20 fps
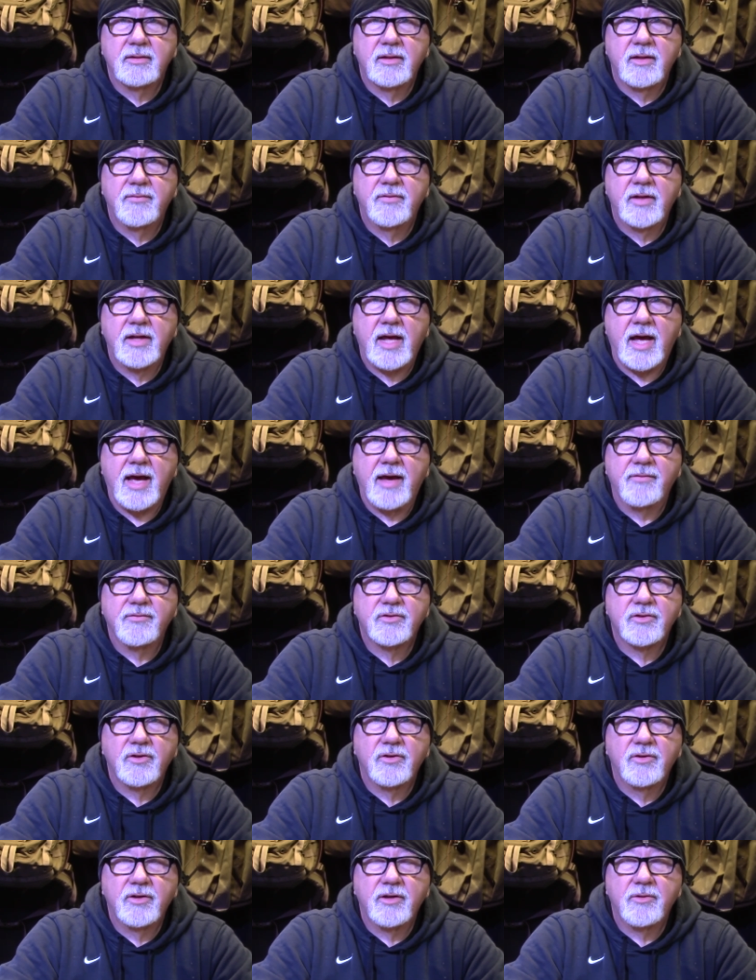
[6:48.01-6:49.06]
love the knives,
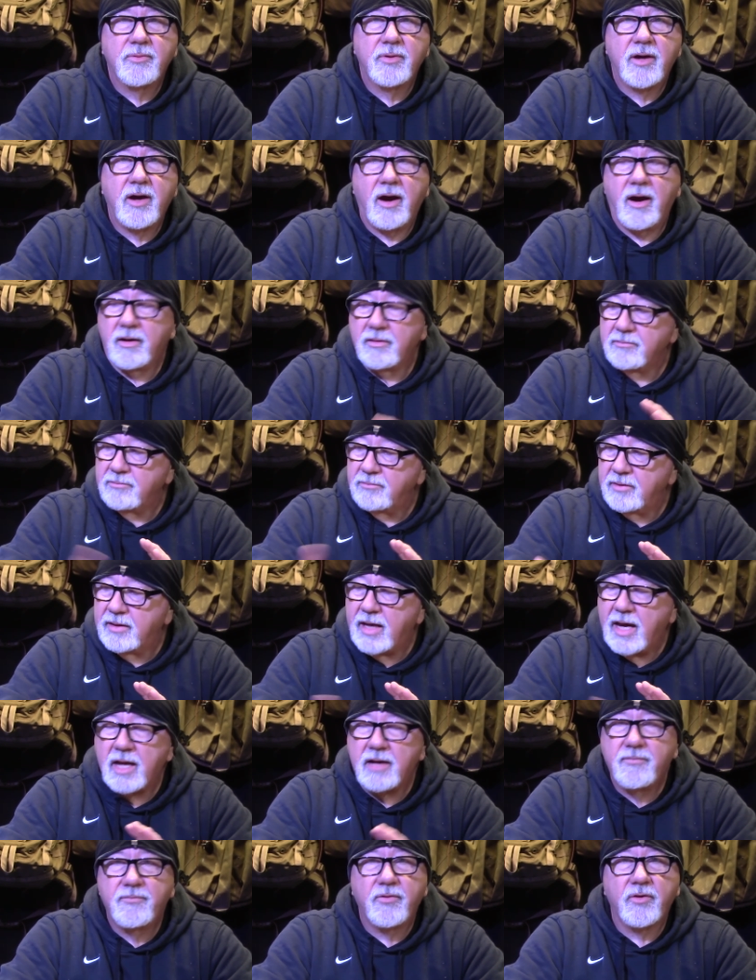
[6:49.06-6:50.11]
so here we are. I
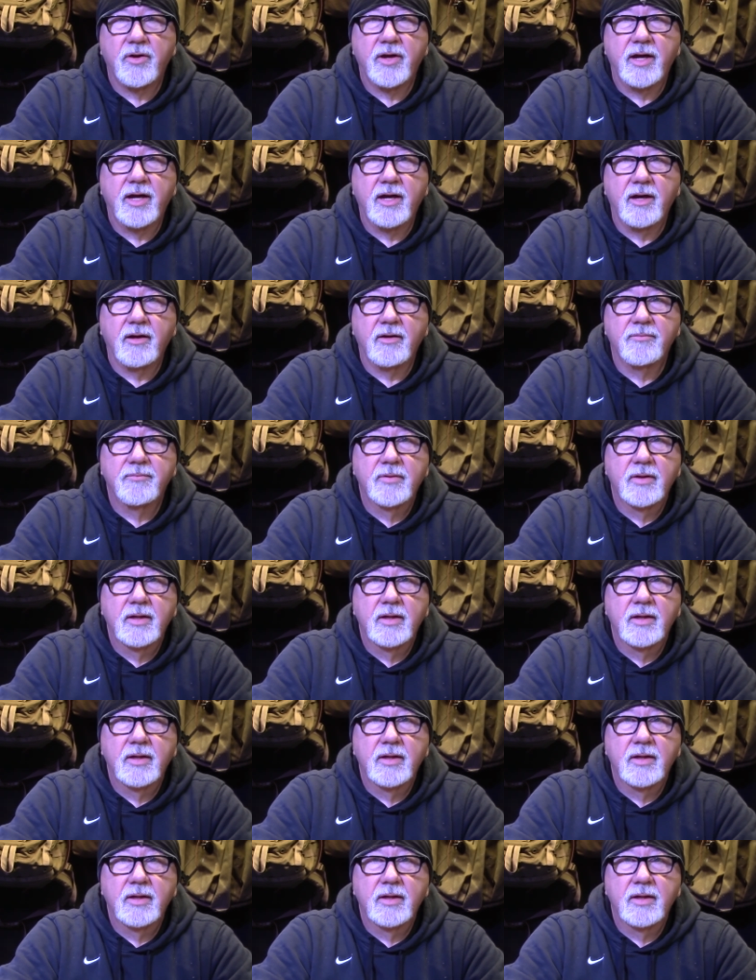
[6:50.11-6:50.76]
got them for you here.